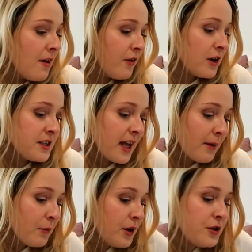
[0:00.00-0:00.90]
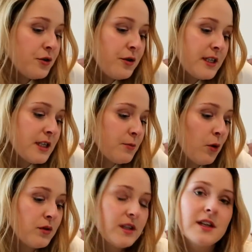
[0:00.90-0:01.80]
First thing I'm going to do is a
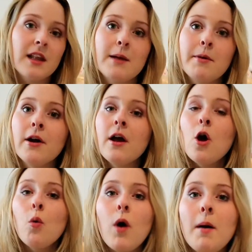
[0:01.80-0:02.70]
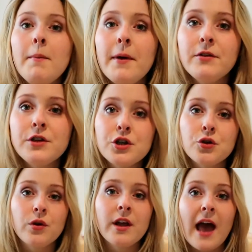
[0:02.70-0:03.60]
small disclaimer. What I'm about to
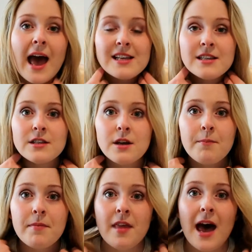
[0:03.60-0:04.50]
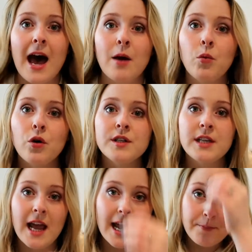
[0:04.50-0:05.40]
show you isn't something that I
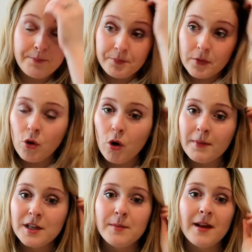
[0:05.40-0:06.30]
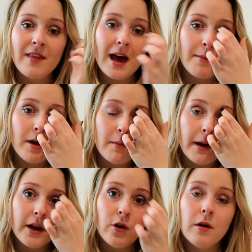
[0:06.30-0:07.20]
would normally spend that amount of
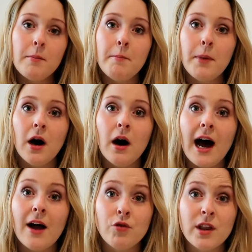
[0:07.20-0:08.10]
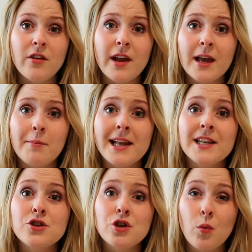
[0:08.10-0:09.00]
money on, but I really
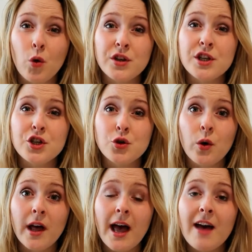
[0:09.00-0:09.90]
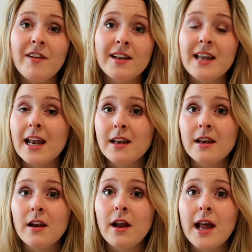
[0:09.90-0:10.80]
recommend it, so I want to show it. If I
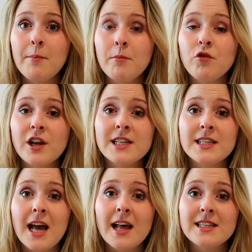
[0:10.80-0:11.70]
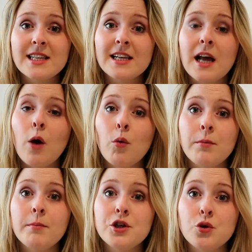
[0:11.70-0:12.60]
didn't rate it as high as I did, I
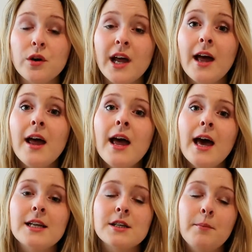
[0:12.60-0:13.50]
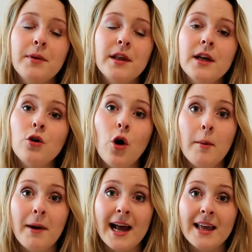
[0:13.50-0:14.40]
wouldn't be showing it, and it's completely
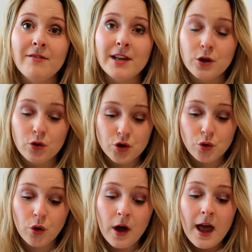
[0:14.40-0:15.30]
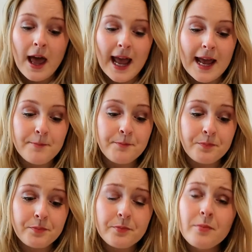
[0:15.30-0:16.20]
not a bragging video. So
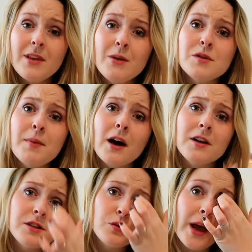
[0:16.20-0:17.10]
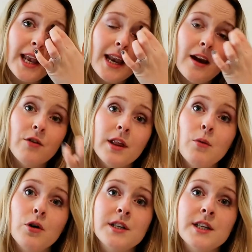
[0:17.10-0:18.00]
it was my cousin's wedding and I really
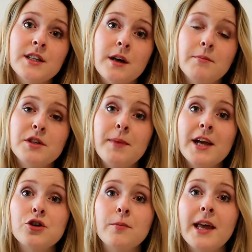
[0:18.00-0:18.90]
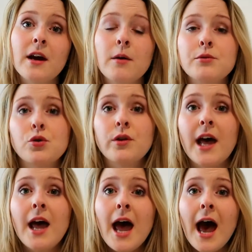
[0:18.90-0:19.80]
wanted some special makeup so
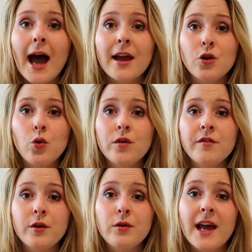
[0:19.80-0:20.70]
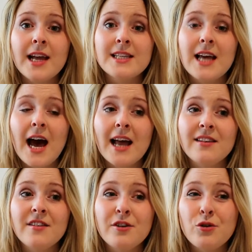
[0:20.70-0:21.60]
that I could go and feel nice
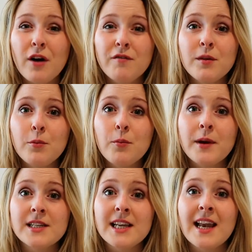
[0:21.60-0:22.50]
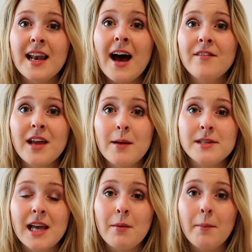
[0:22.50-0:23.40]
and feel comfortable because I didn't have time
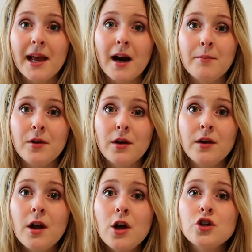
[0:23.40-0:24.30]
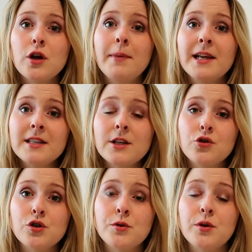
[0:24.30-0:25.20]
to get my makeup done. So I basically
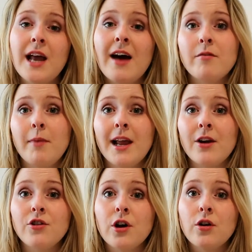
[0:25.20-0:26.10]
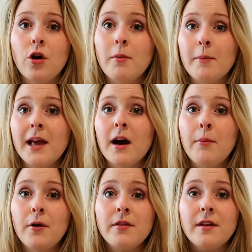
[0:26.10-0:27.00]
chose between having my hair done or my
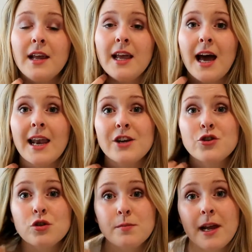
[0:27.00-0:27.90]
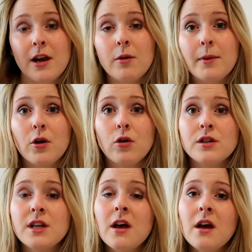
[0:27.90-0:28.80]
makeup on the day, and I chose my hair
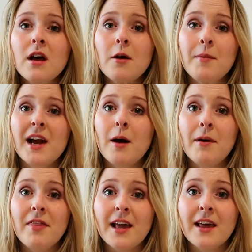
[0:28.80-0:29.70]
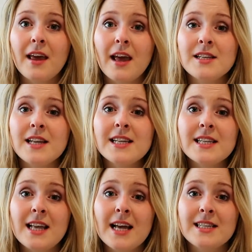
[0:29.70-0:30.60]
because makeup, I think, as
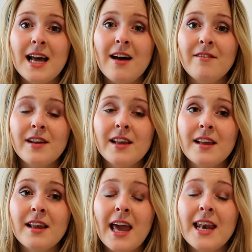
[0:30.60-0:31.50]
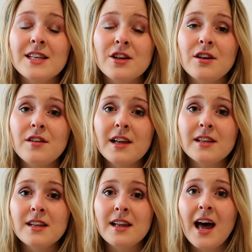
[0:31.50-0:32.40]
nice as it is to have it, get it done and
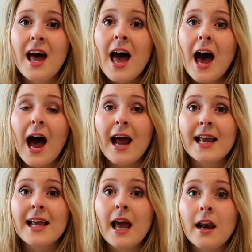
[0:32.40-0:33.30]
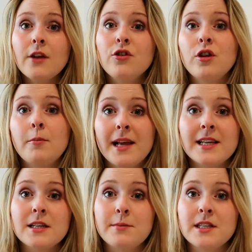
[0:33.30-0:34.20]
things like that, I can kind of do the
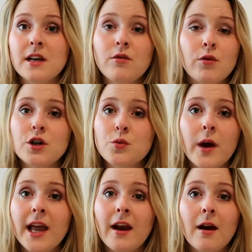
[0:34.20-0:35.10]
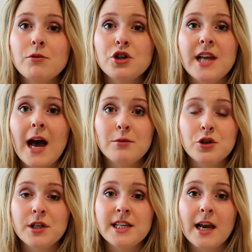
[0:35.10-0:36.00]
bases myself, whereas with hair I'm just
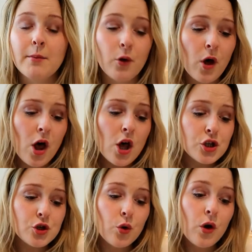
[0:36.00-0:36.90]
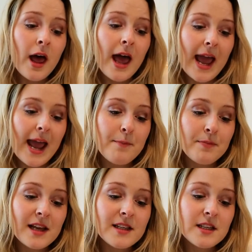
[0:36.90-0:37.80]
absolutely terrible. So
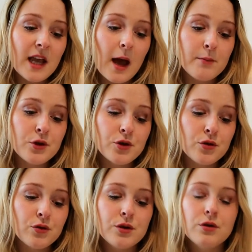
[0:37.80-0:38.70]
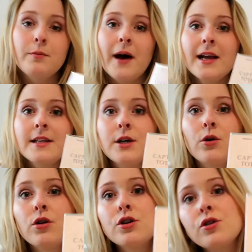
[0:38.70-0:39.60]
this is Capture Total by Dior.